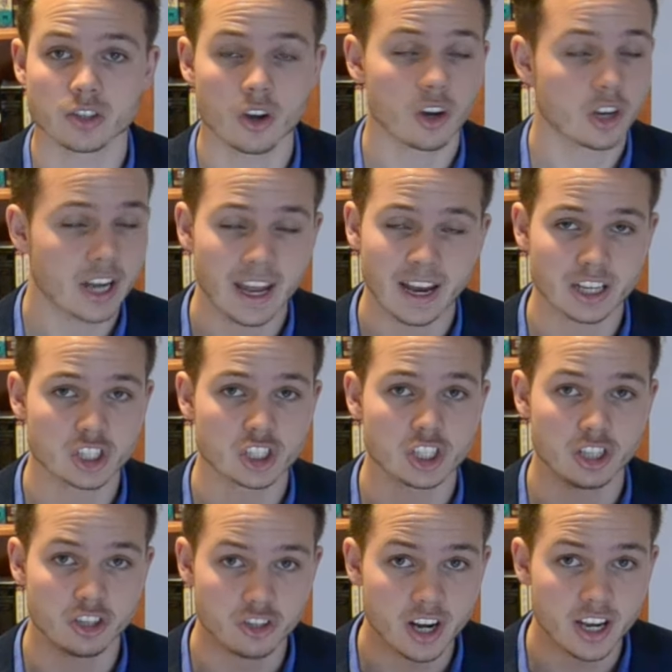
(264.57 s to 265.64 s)
aren't
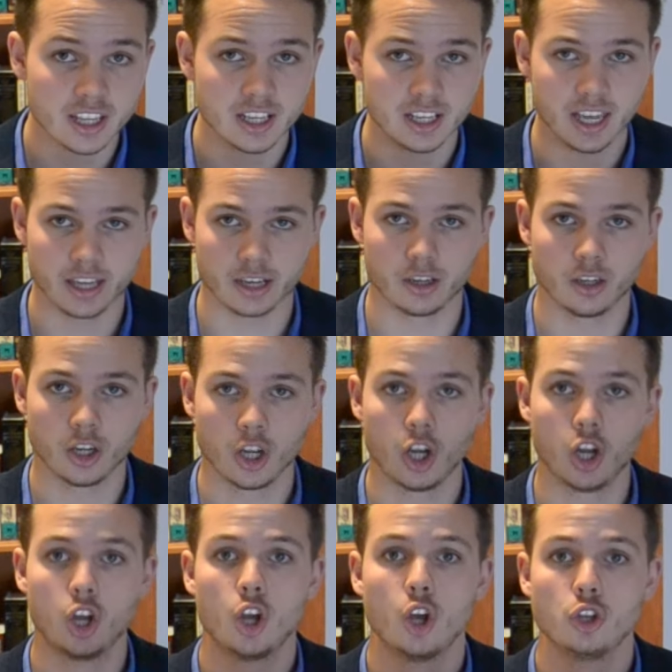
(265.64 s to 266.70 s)
actually regulated
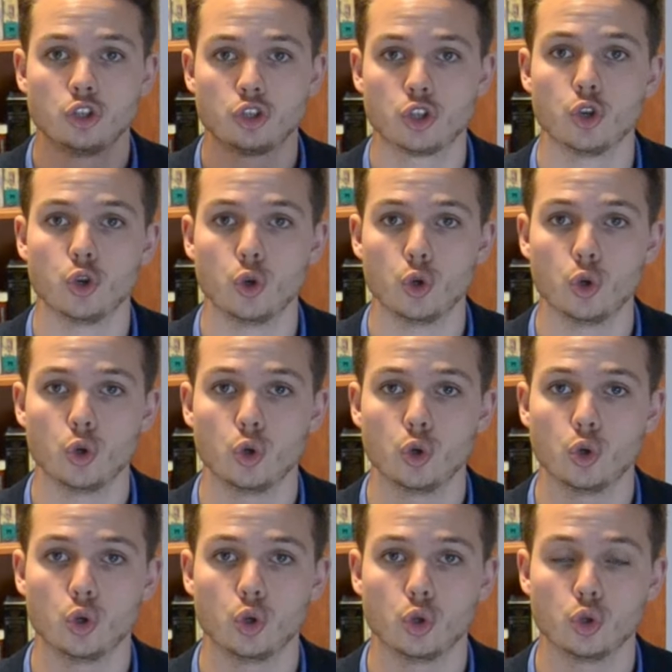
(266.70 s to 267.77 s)

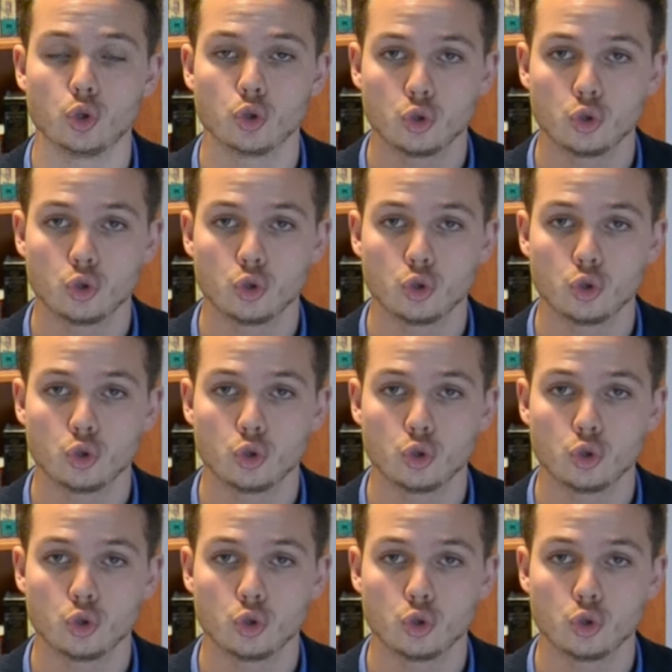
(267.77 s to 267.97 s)
to